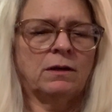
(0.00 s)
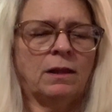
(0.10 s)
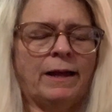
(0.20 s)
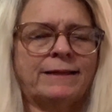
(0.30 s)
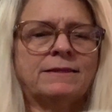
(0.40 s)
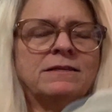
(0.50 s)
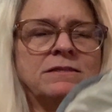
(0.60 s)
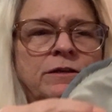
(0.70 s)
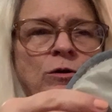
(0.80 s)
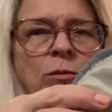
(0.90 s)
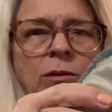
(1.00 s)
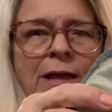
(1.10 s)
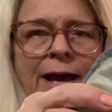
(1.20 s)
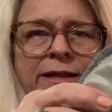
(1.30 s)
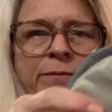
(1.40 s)
Like this little
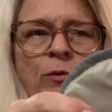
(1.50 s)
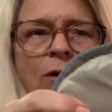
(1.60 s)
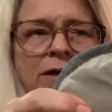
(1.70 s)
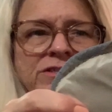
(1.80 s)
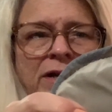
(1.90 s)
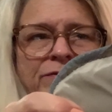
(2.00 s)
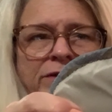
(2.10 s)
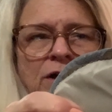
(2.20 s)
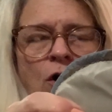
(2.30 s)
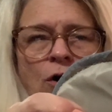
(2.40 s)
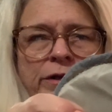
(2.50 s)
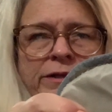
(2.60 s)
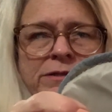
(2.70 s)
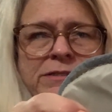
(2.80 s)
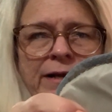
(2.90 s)
lining part's not even caught
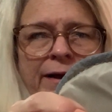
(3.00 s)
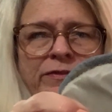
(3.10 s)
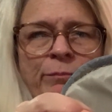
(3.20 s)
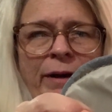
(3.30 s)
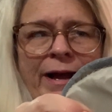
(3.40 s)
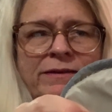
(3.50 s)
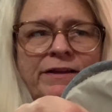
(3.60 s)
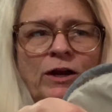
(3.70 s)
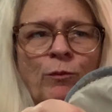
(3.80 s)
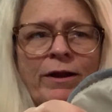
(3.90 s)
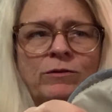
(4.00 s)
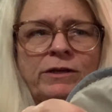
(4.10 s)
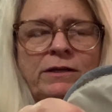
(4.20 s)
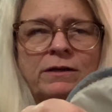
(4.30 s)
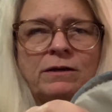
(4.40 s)
inside the binding around
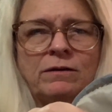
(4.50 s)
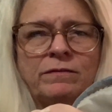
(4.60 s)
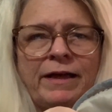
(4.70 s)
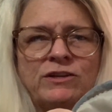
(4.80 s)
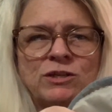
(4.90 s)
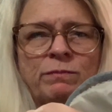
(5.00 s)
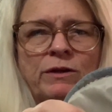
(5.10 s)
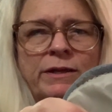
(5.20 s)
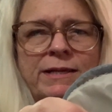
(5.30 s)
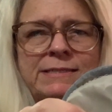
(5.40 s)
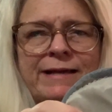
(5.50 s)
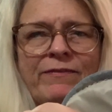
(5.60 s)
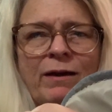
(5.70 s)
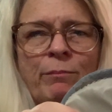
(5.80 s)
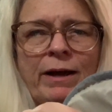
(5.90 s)
here. That should be inside
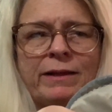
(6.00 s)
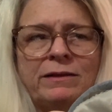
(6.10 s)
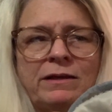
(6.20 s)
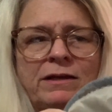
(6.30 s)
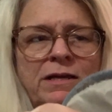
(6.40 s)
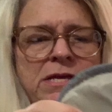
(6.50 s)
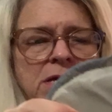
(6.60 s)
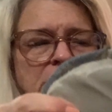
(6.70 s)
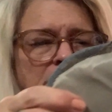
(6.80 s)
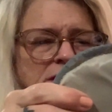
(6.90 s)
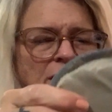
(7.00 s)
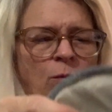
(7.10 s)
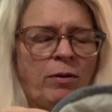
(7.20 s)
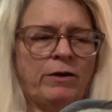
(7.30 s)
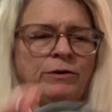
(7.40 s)
that binding. It's all
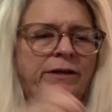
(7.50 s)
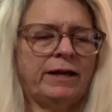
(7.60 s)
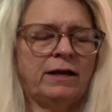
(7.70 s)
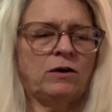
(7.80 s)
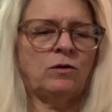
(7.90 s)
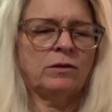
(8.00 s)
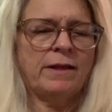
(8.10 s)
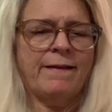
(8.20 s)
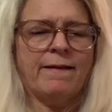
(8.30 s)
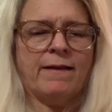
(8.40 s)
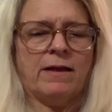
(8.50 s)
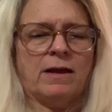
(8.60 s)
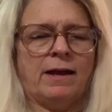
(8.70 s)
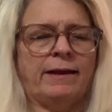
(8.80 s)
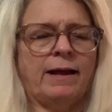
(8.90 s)
poking out.
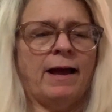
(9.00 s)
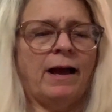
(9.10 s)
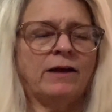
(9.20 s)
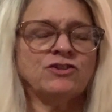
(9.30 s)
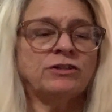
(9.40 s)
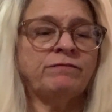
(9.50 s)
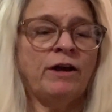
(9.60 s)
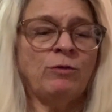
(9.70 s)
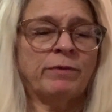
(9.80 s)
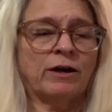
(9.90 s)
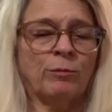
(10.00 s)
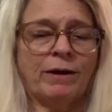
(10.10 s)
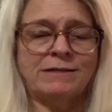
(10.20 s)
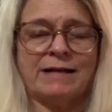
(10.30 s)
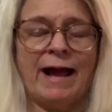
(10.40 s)
And I should have known better
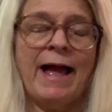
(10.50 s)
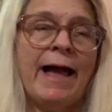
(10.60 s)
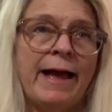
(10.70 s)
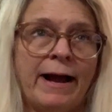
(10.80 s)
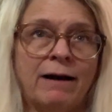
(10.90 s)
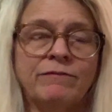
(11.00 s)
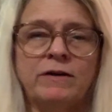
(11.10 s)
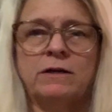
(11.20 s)
because I have